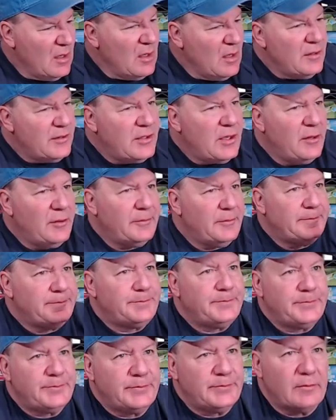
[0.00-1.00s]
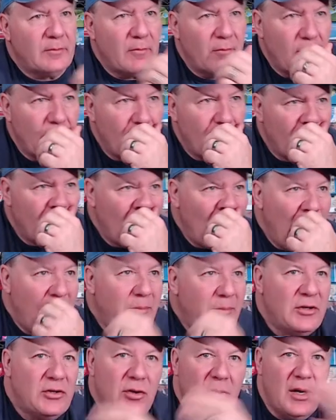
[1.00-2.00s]
So, I've
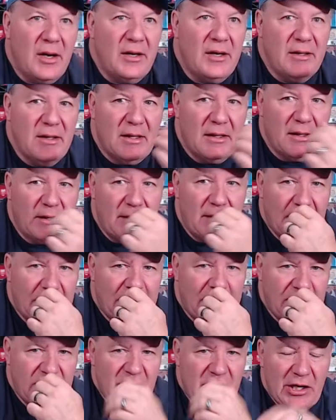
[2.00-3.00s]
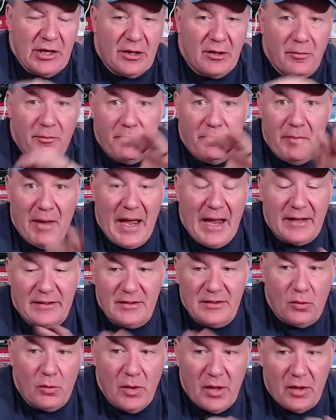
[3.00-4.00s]
been trying to get the channel back
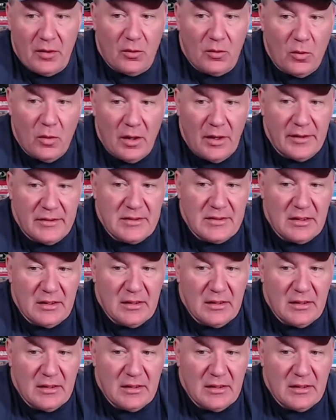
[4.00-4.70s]
to where it was.